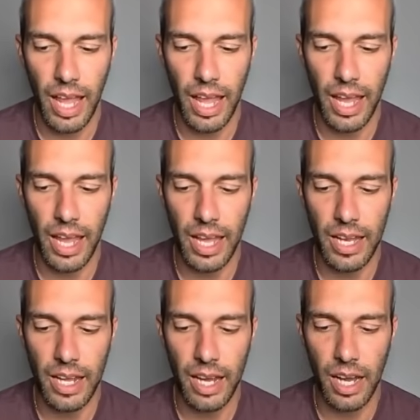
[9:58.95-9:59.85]

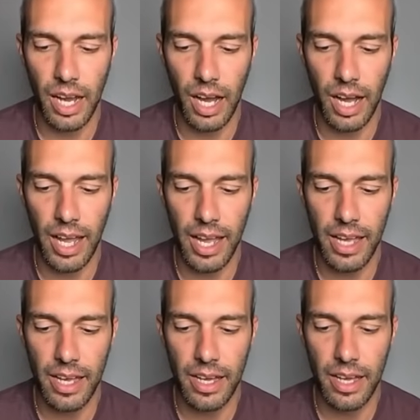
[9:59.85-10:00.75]
And
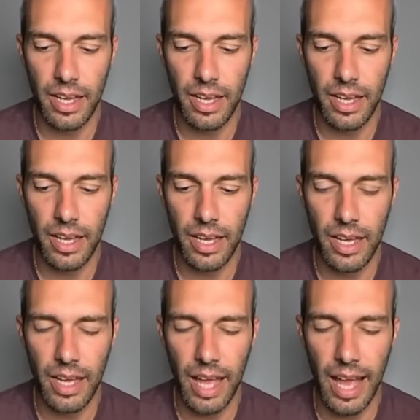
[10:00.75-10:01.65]
I,
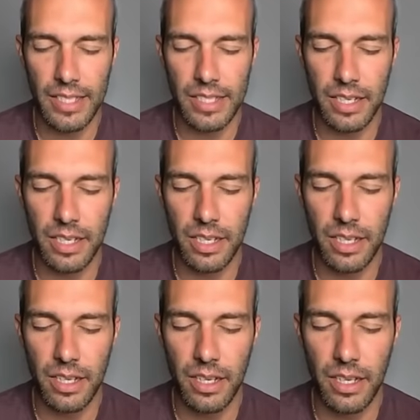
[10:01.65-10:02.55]
as a,